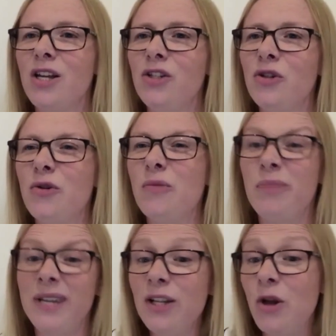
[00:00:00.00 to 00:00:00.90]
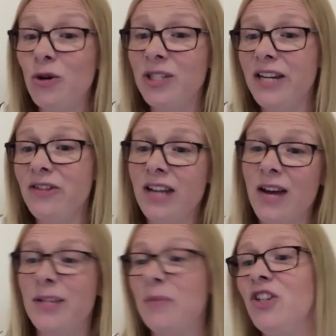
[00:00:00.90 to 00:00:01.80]
So pre-lockdown,
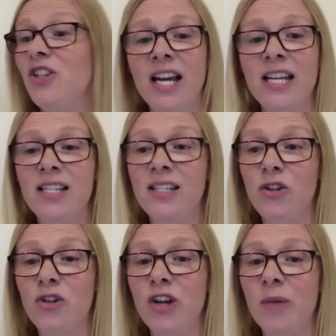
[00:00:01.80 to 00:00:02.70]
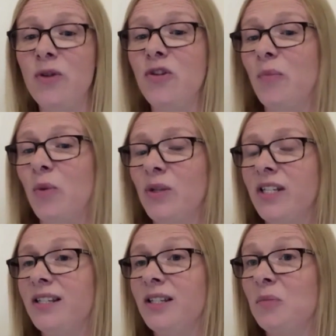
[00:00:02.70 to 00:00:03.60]
I'd have been chatting to you about the
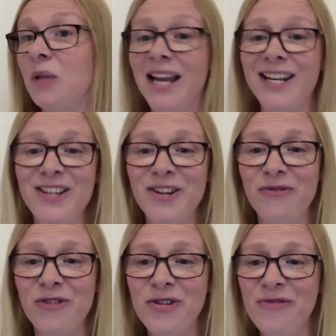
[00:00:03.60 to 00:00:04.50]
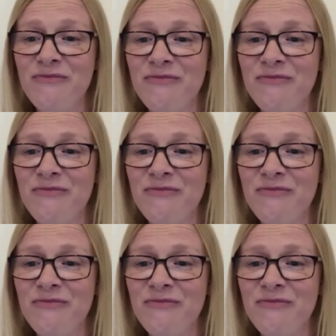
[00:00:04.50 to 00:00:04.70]
importance of planning your route